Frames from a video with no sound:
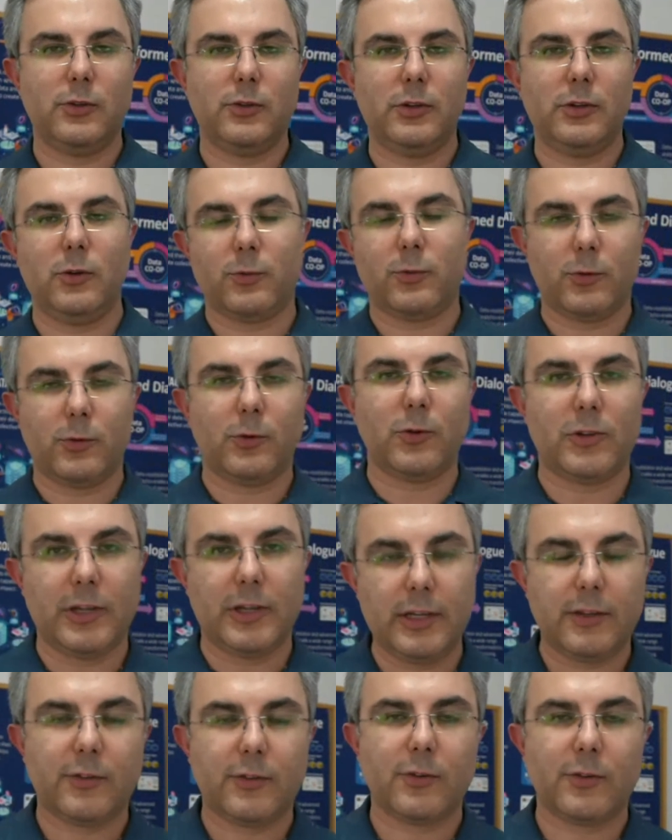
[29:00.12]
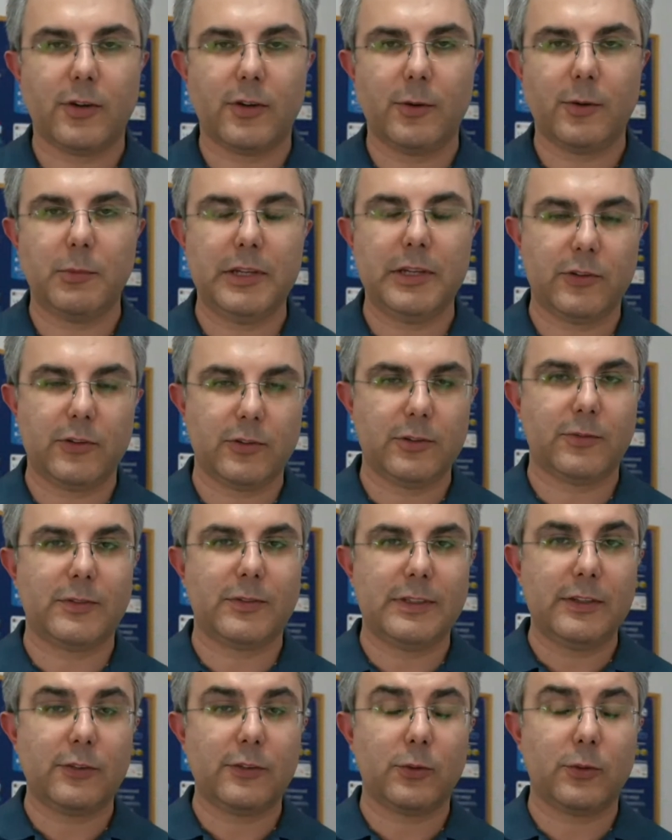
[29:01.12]
to Neo4j. So combination of
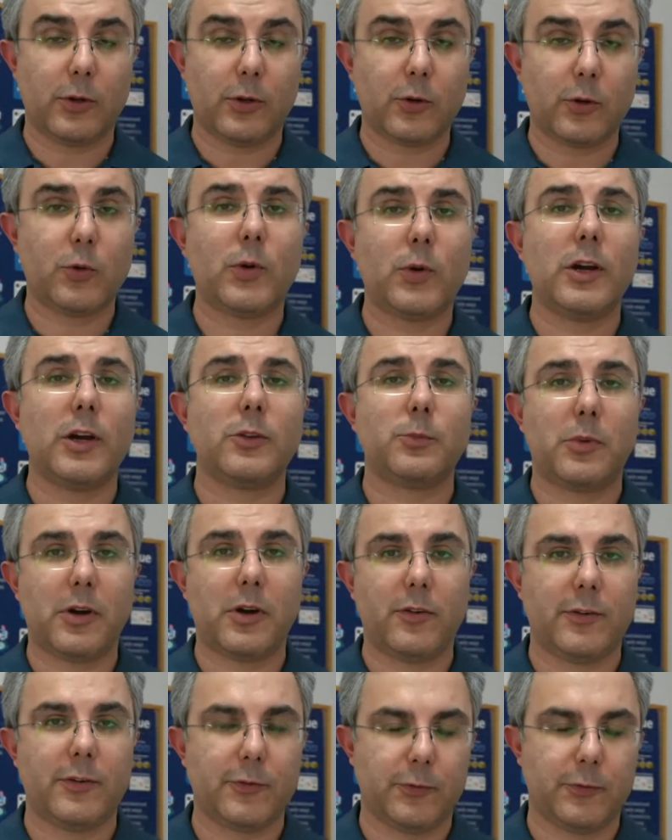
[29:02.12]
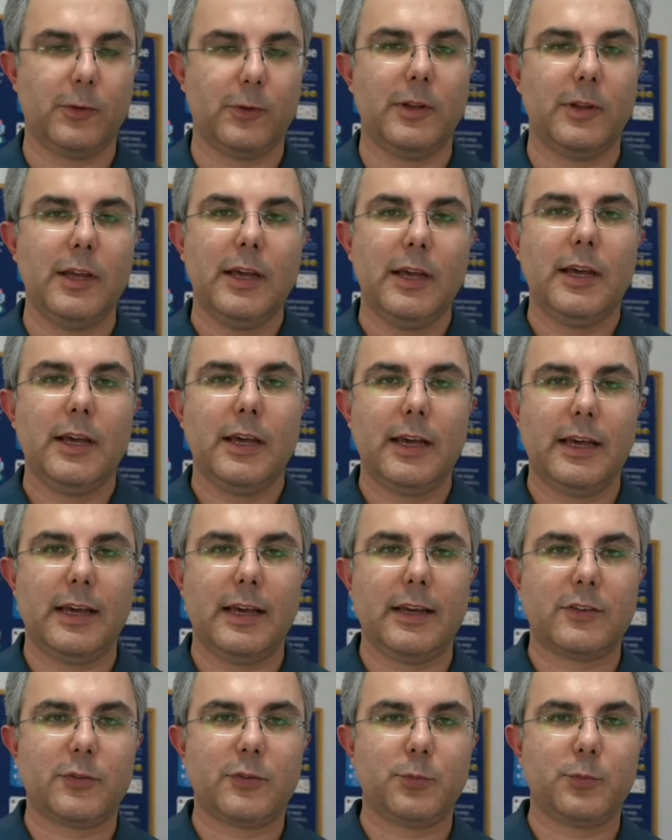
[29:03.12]
these two are quite powerful. Uh,
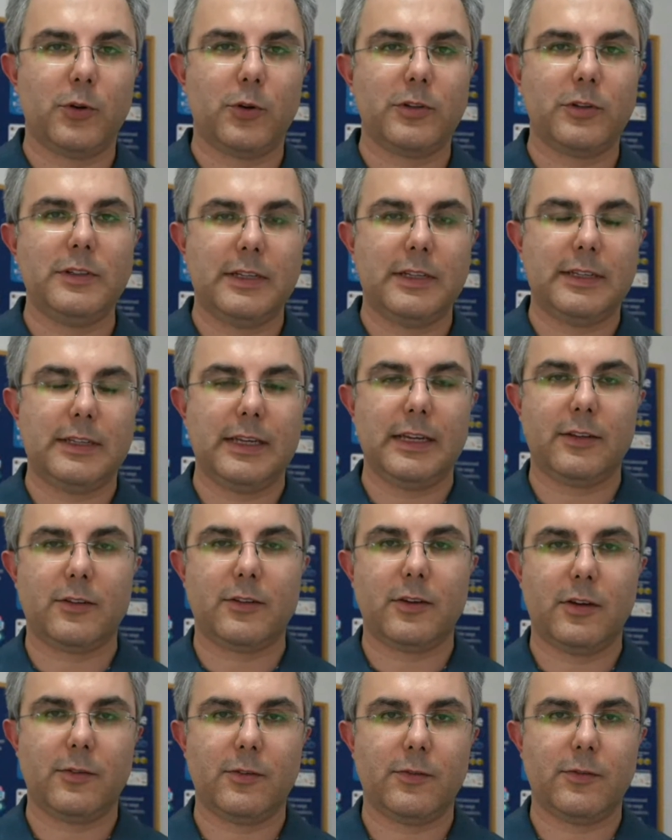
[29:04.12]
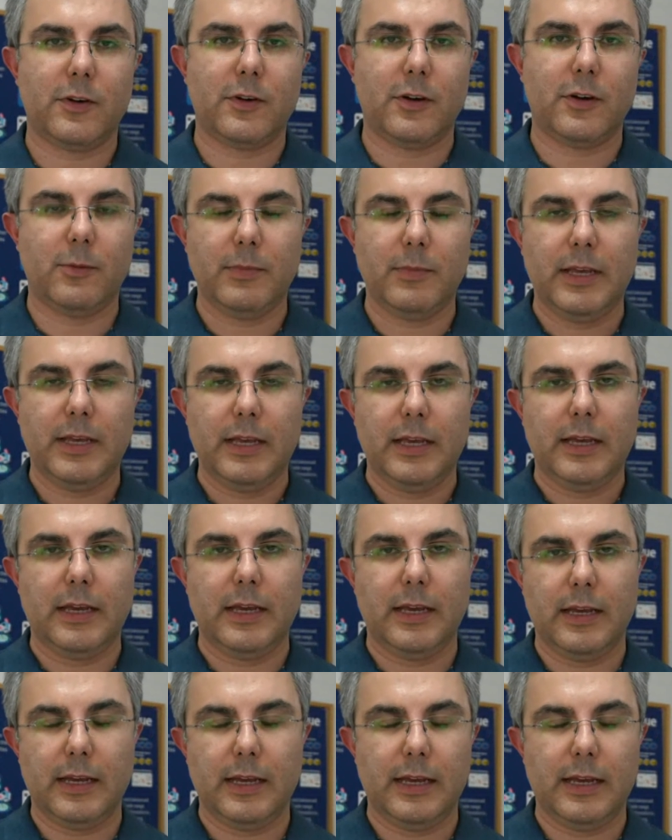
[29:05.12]
exporting the data from
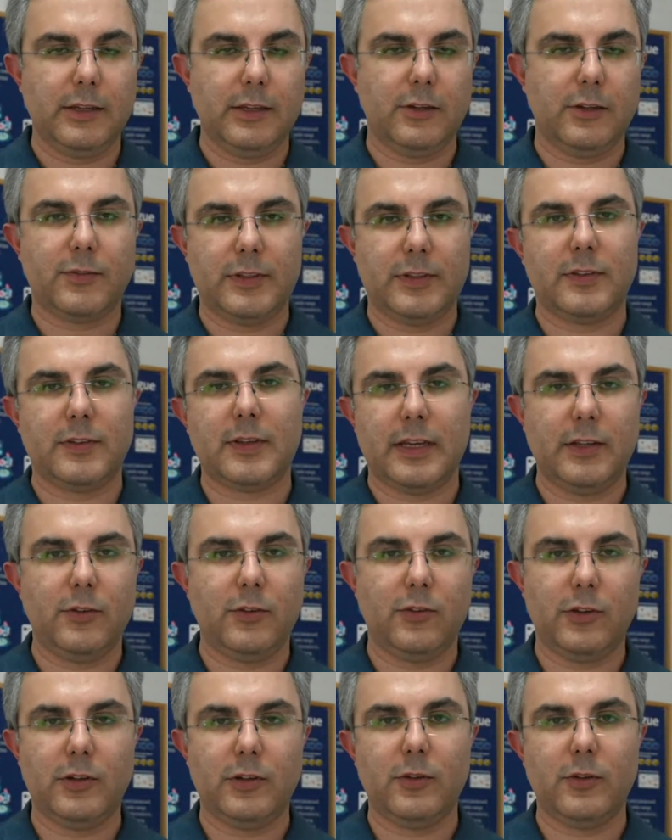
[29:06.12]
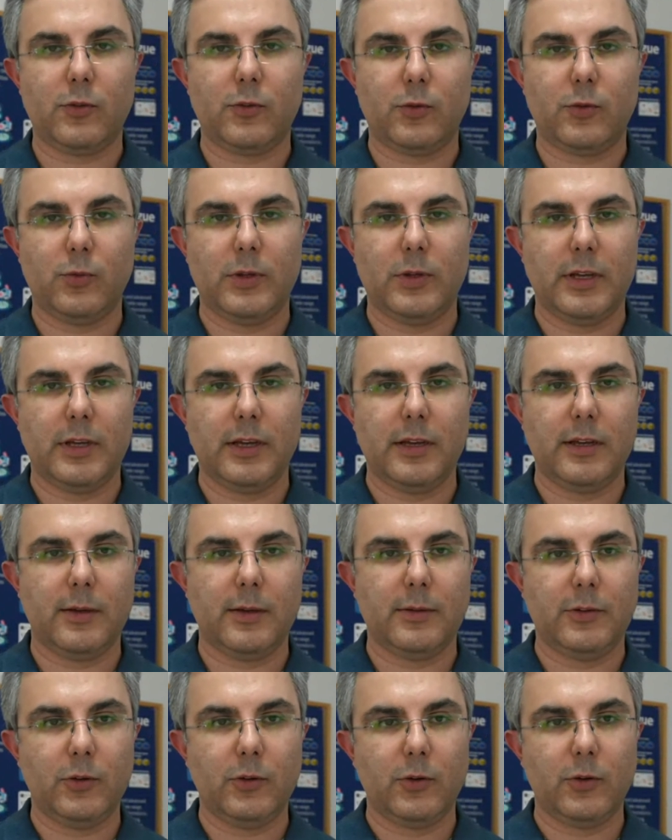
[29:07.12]
uh, any of these engines to
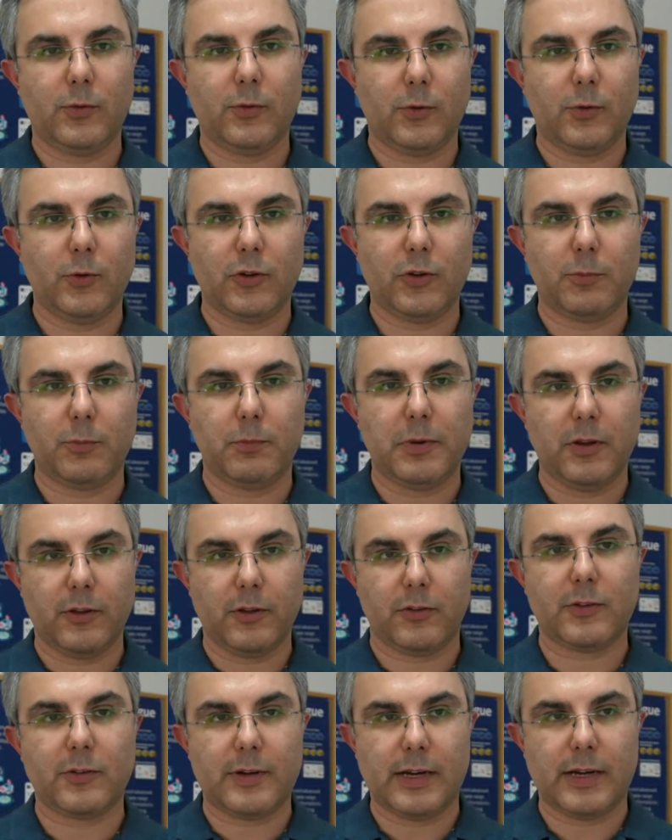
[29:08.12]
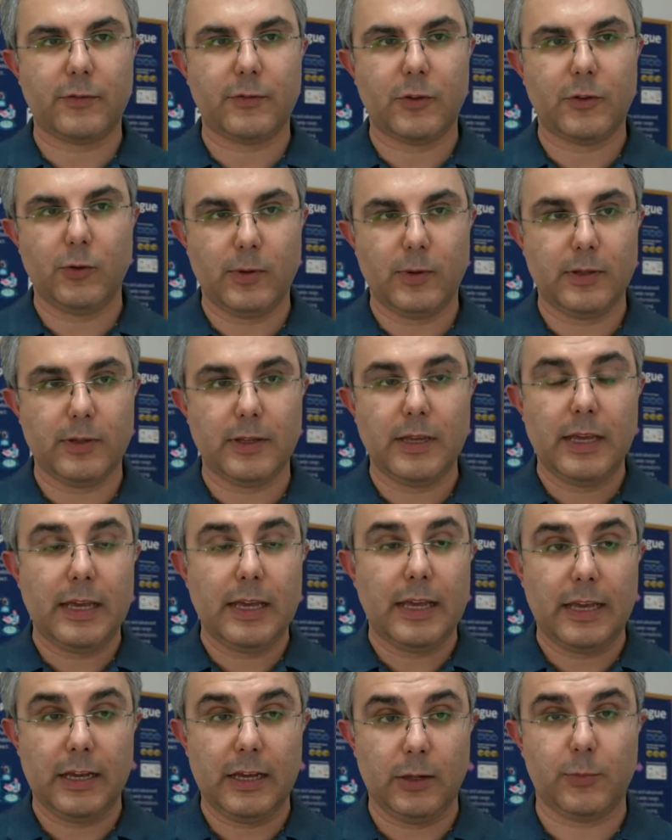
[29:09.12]
the Neo4j plus GraphQL
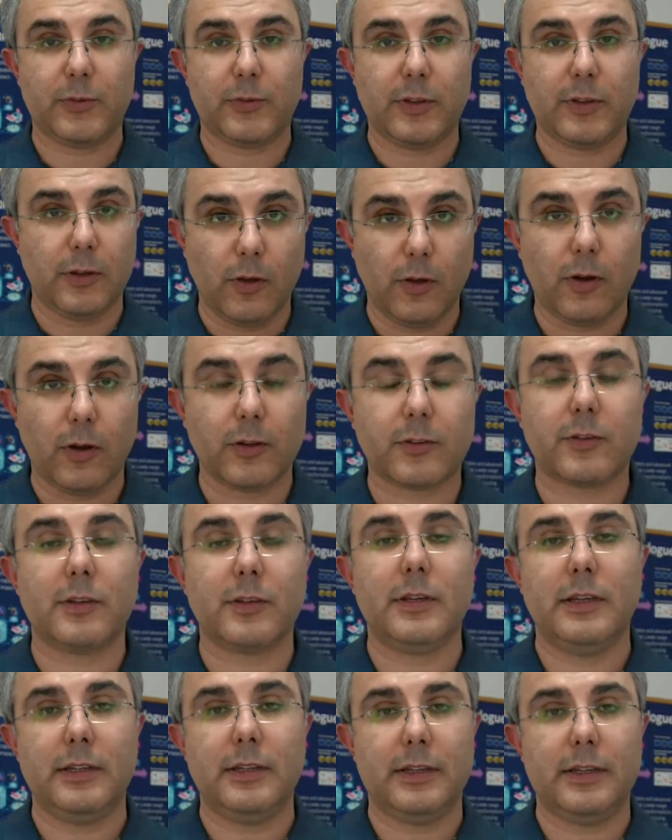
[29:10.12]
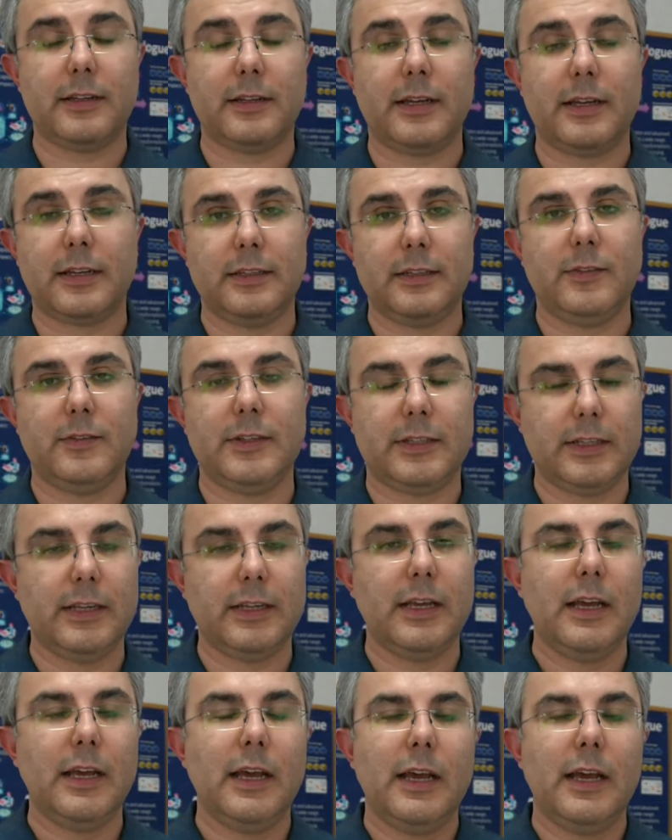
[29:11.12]
helps a lot in that activity.